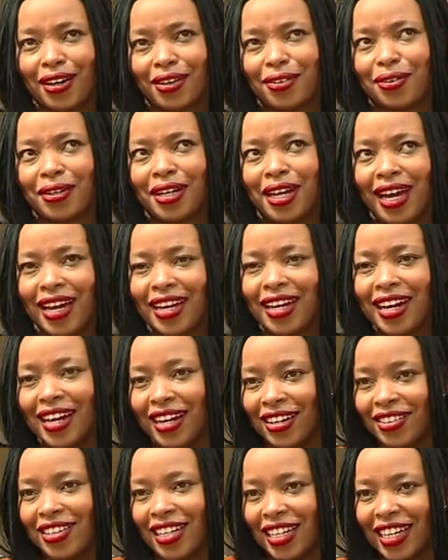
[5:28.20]
okay,
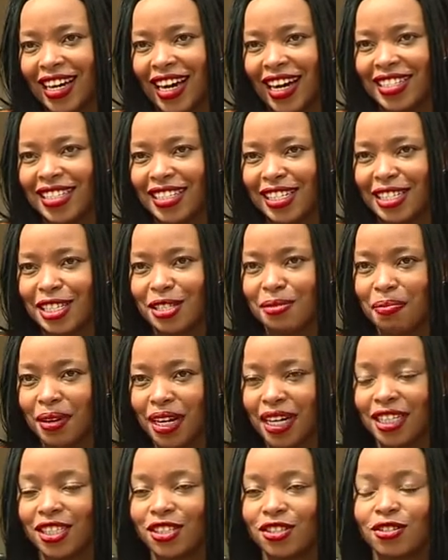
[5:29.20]
I really can't
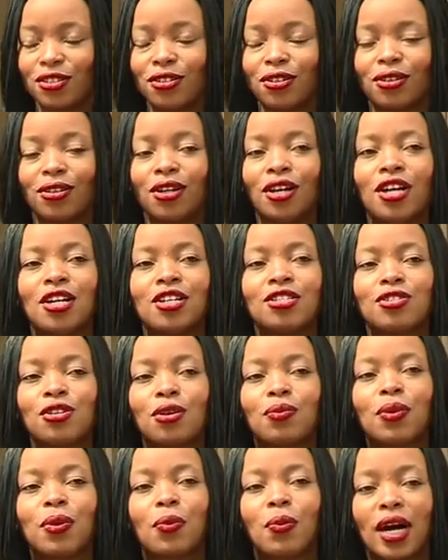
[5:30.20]
explain it, you know.
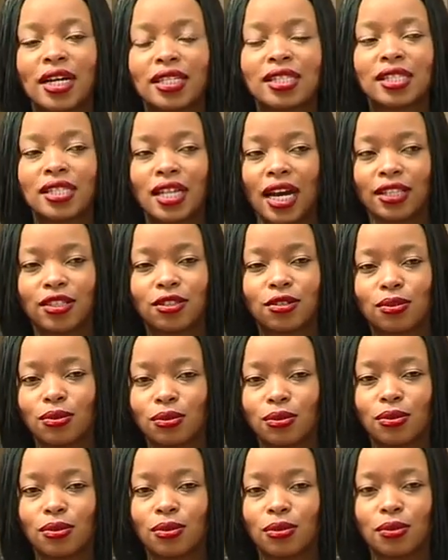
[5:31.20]
So we want that
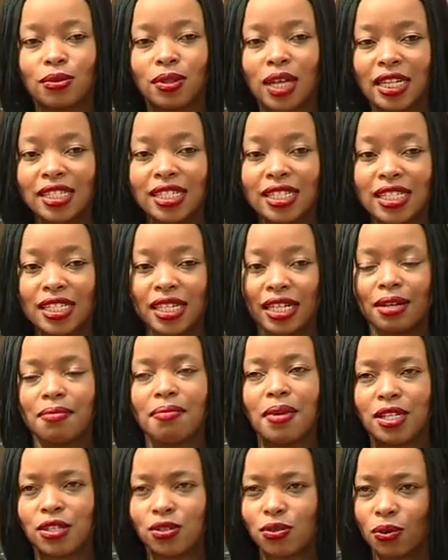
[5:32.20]
to that
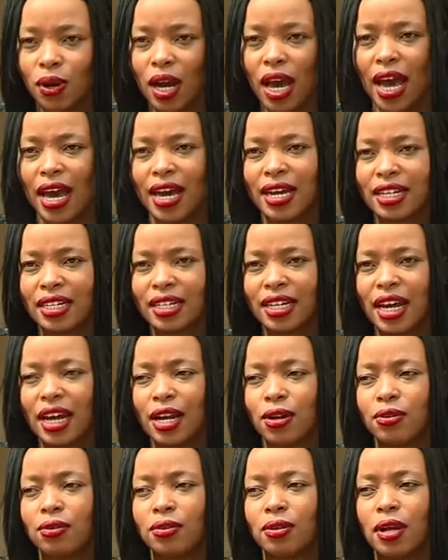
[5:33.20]
stigma to end
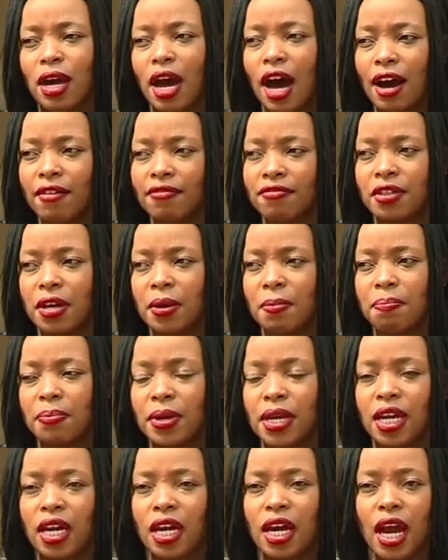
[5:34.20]
and have them
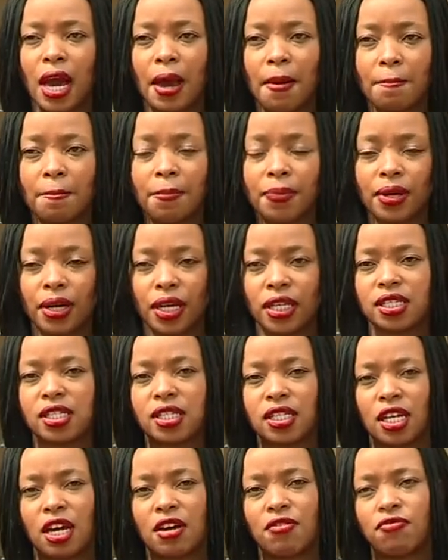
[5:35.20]
being
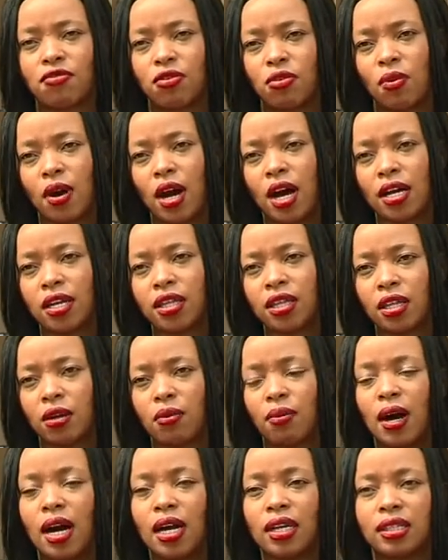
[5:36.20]
embraced everywhere in the
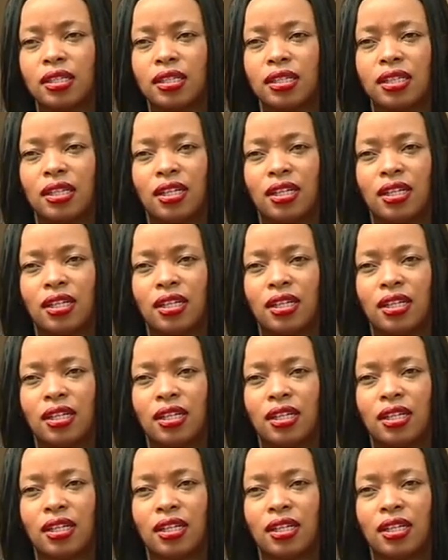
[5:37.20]
world.